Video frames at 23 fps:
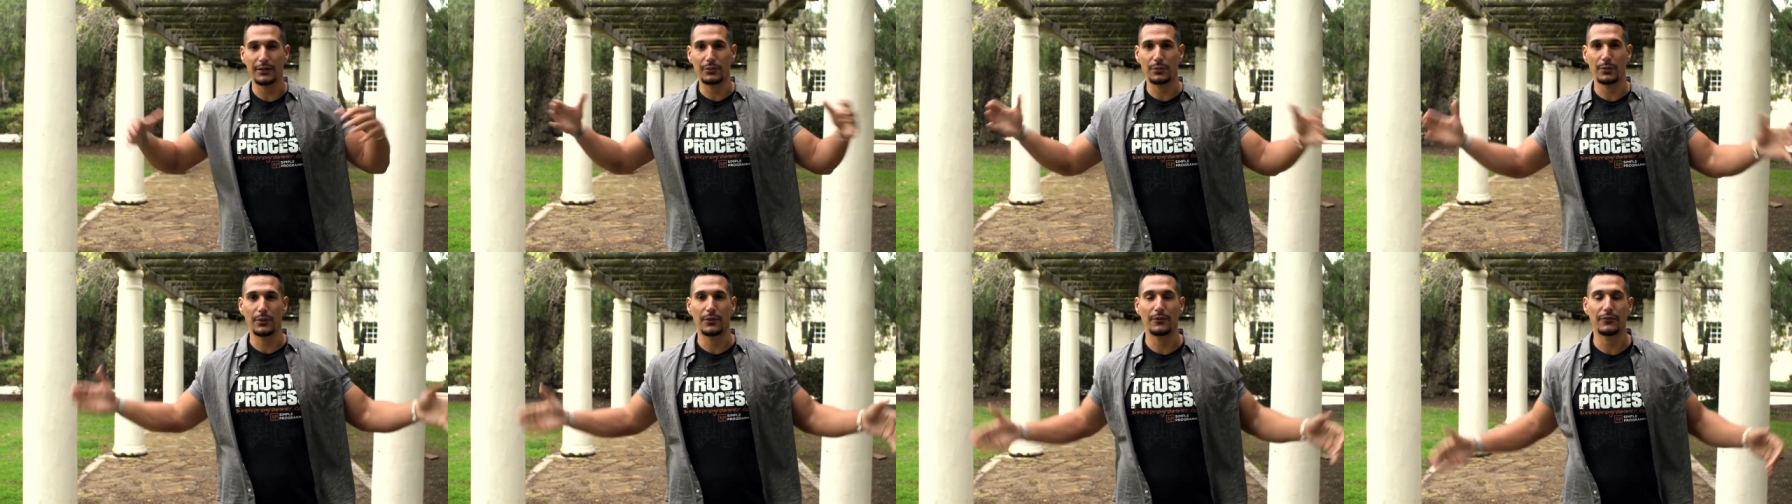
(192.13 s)

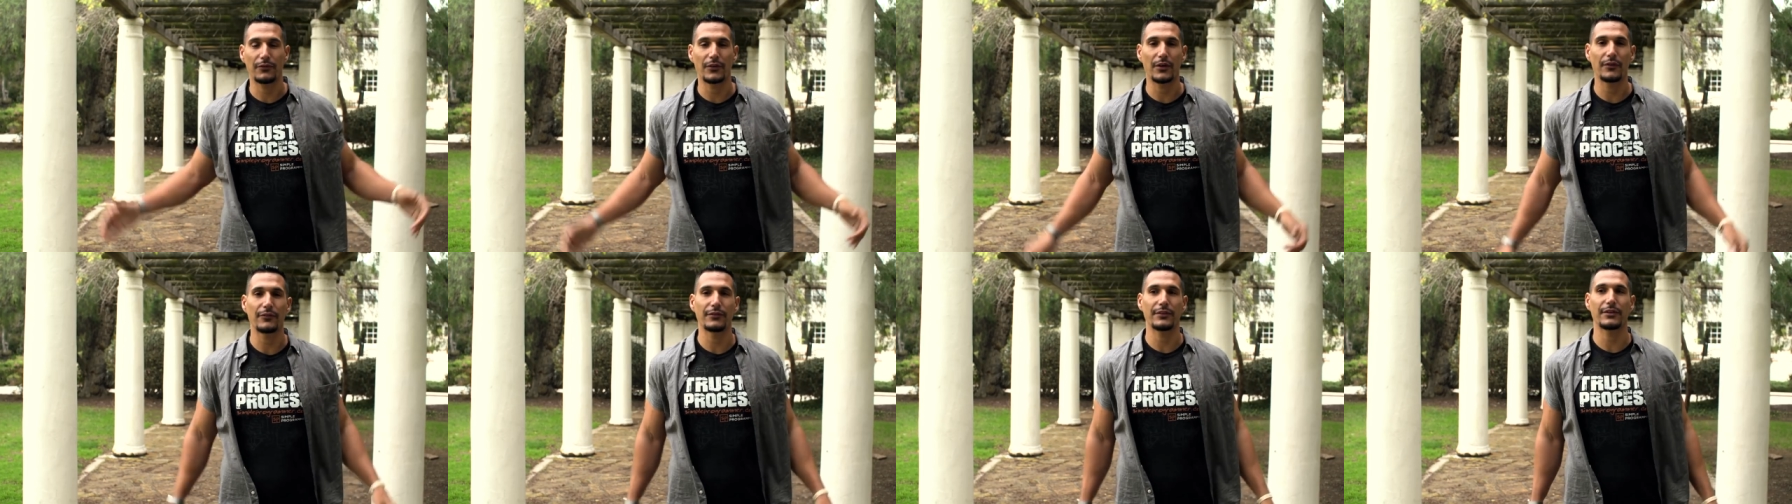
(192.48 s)
as we're
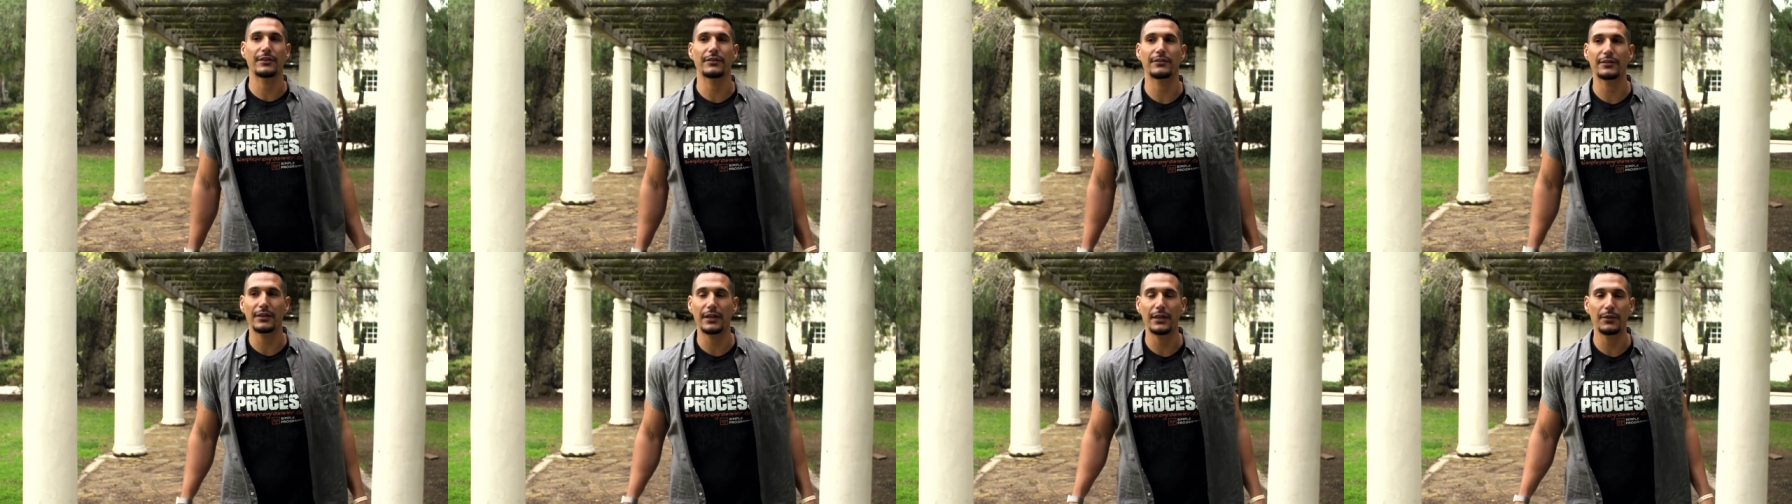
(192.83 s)
evolving
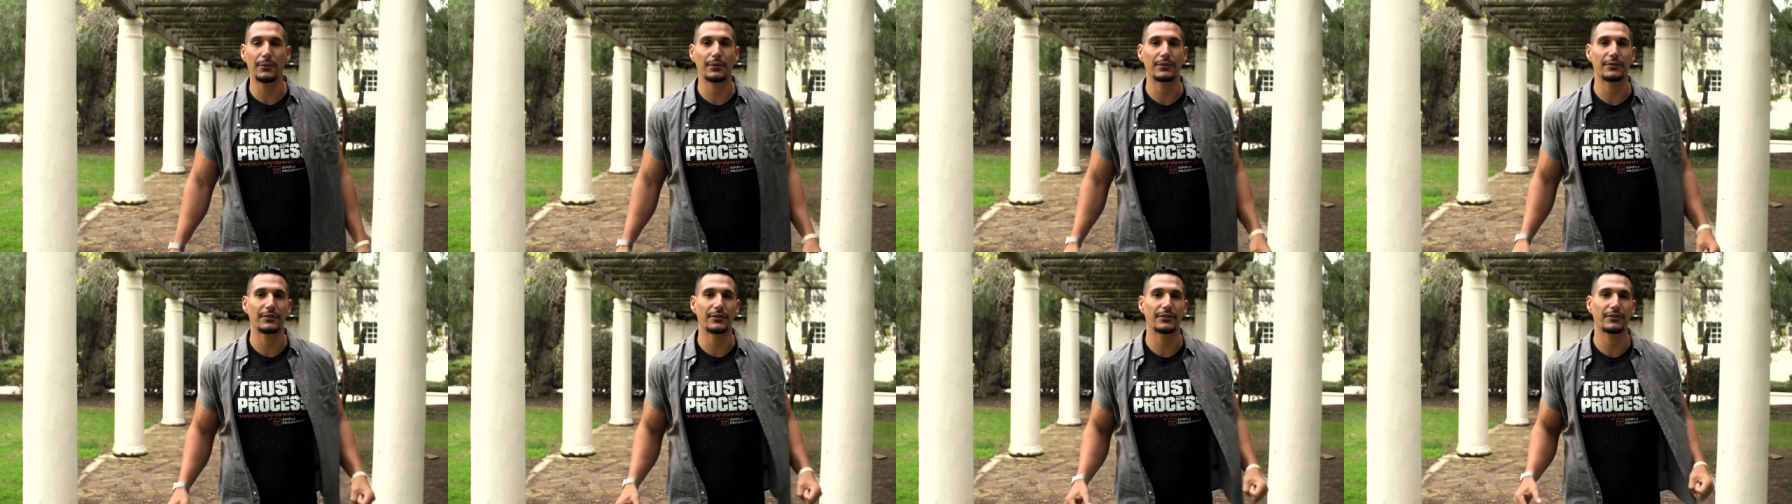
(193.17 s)
these
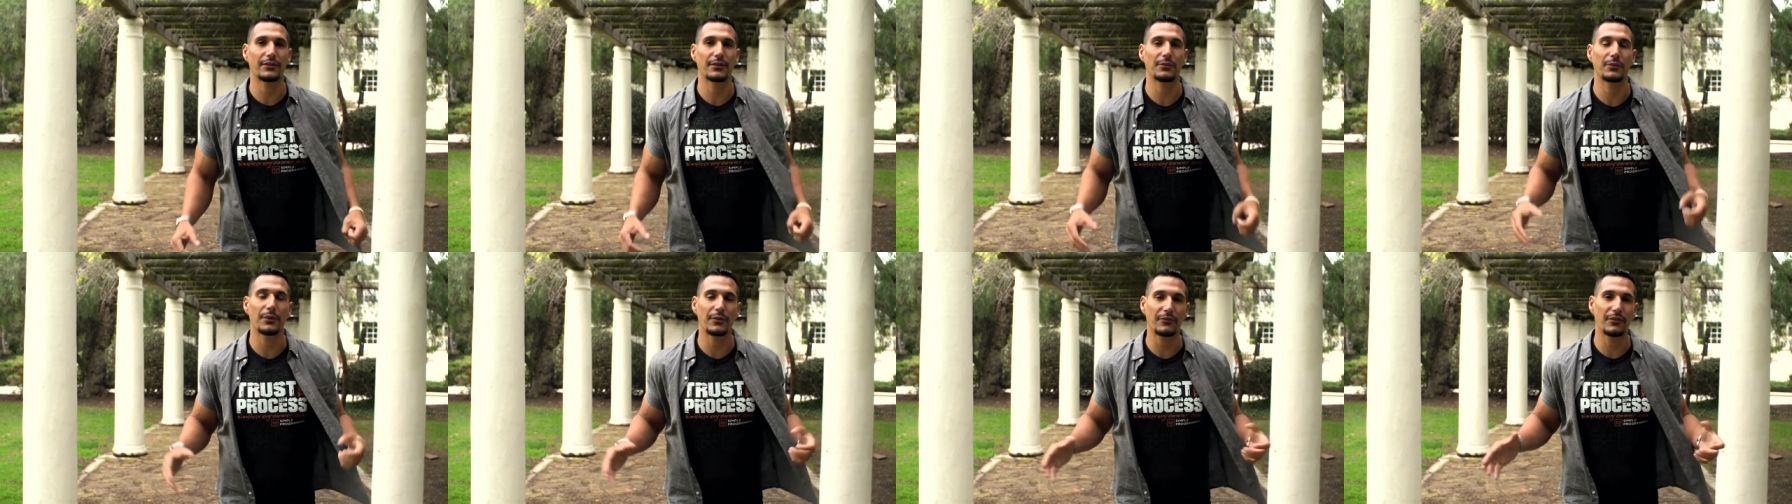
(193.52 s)

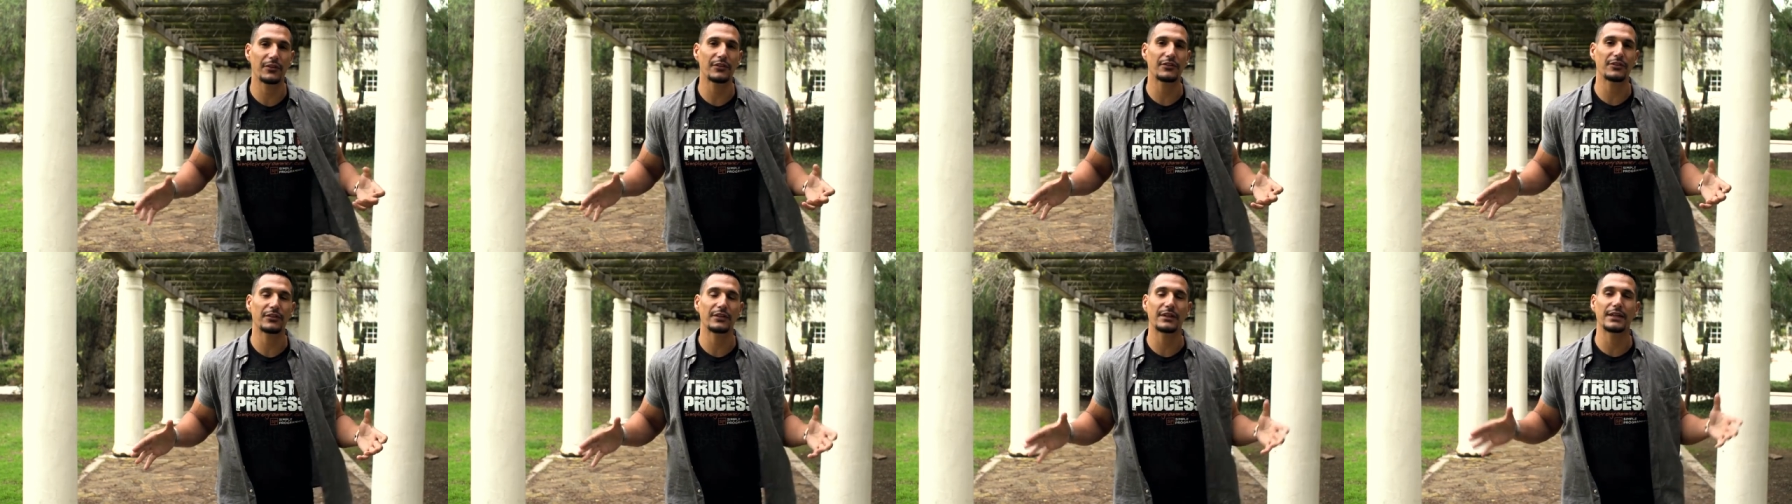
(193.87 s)
languages, and we
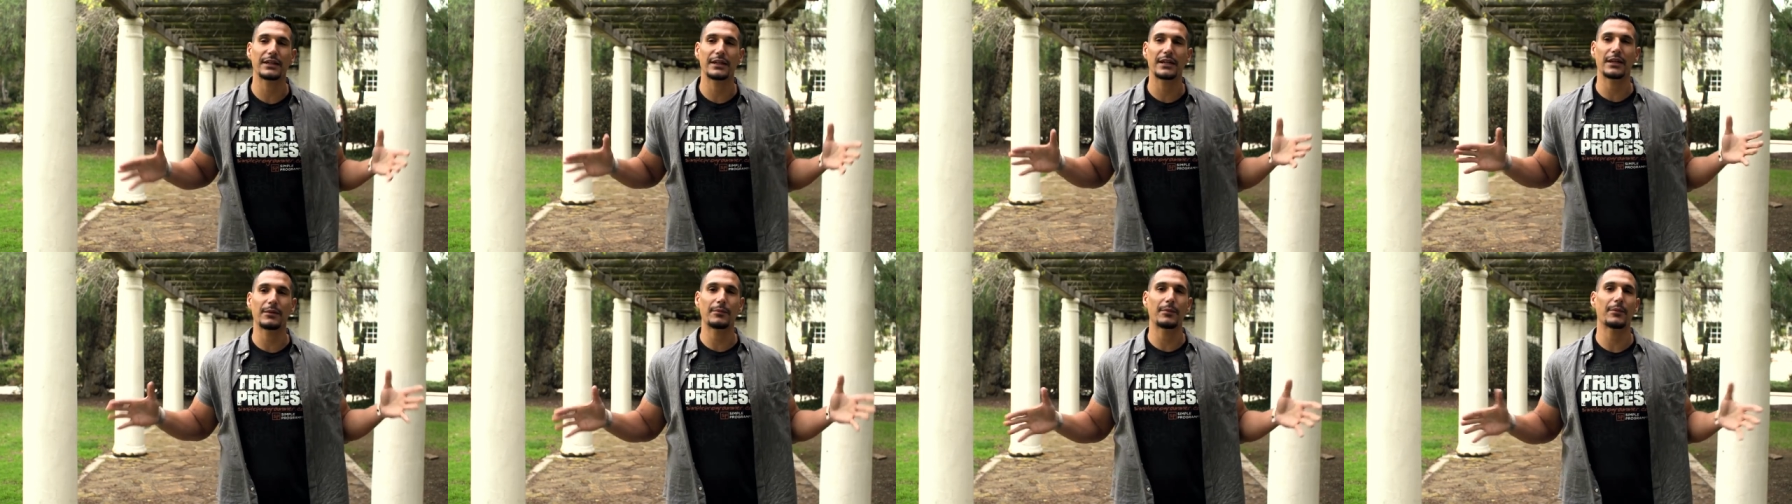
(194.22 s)
eventually
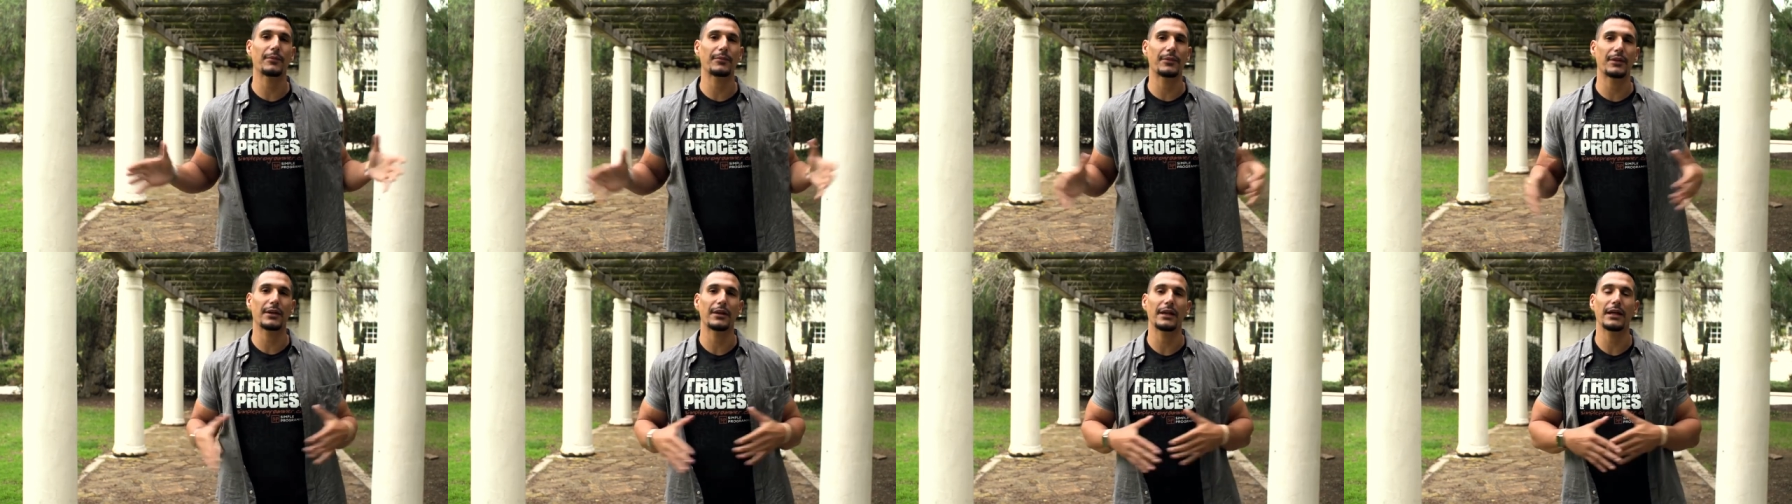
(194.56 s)
need to come
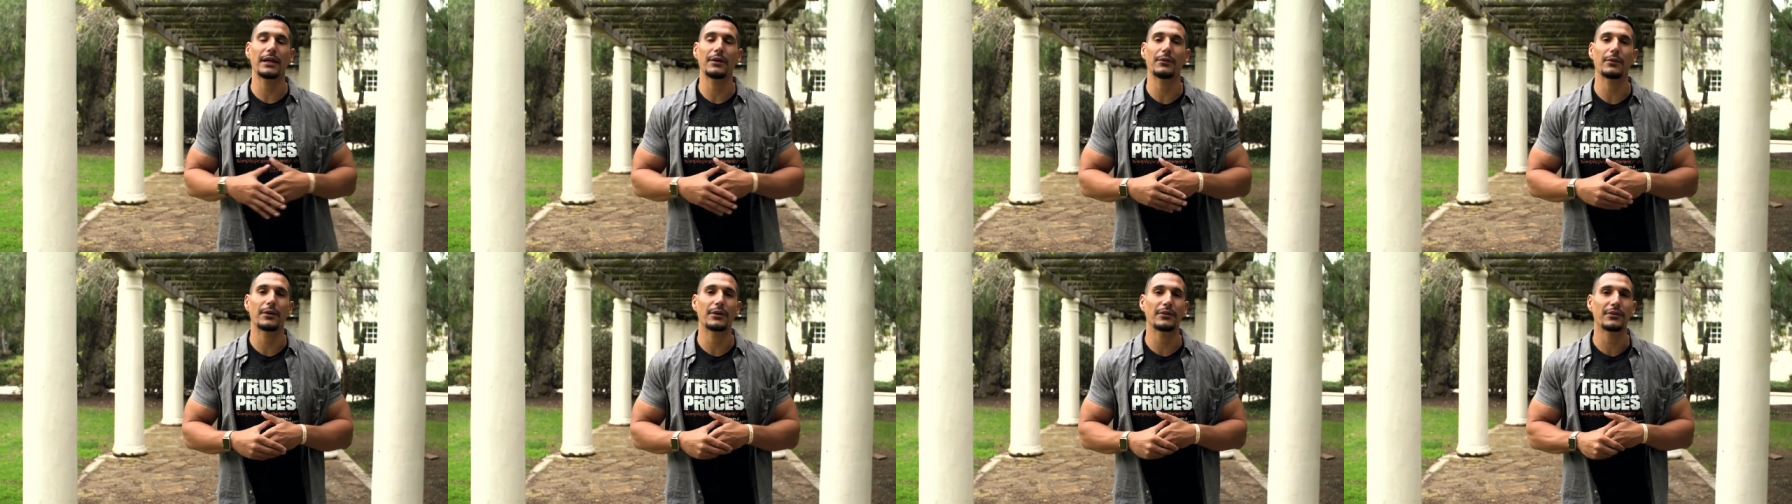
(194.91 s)
up with a
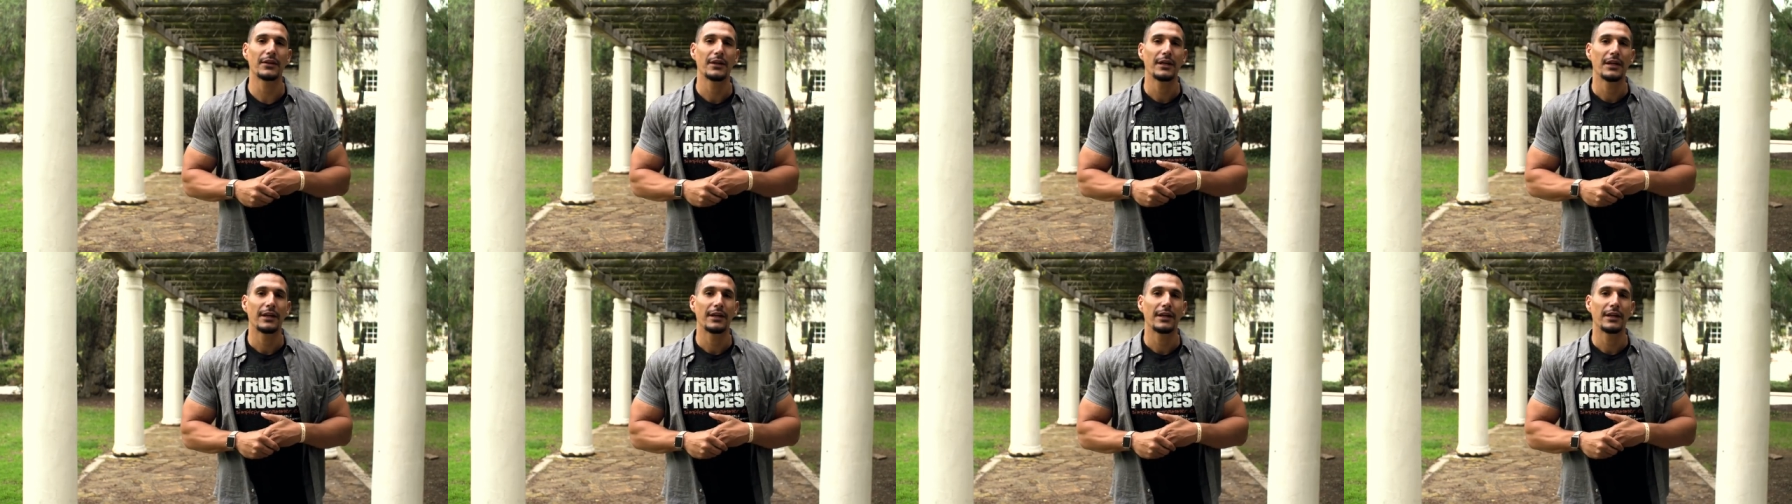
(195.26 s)
language